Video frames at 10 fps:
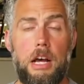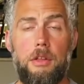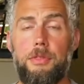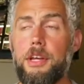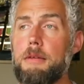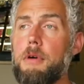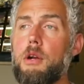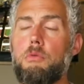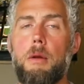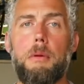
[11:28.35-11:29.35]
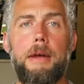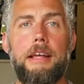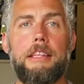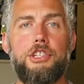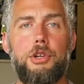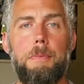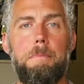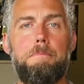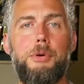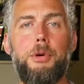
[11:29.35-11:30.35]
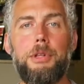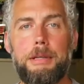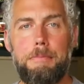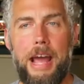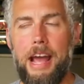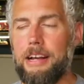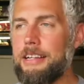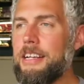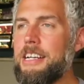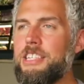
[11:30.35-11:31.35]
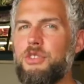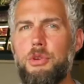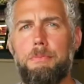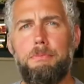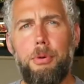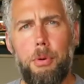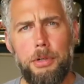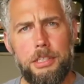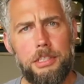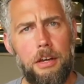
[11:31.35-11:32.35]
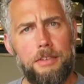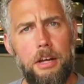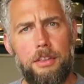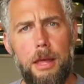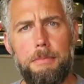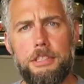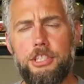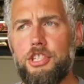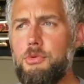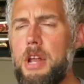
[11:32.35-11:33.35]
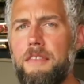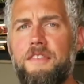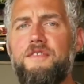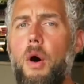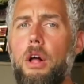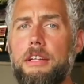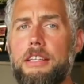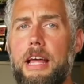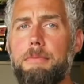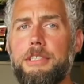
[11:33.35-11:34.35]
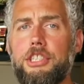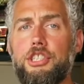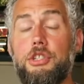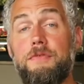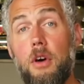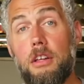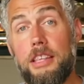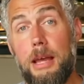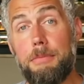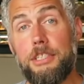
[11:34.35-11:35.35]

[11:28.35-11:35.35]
down, think about a rubber band that you're pulling back. So you pull yourself down to that position. You never fall into that position. You fall into that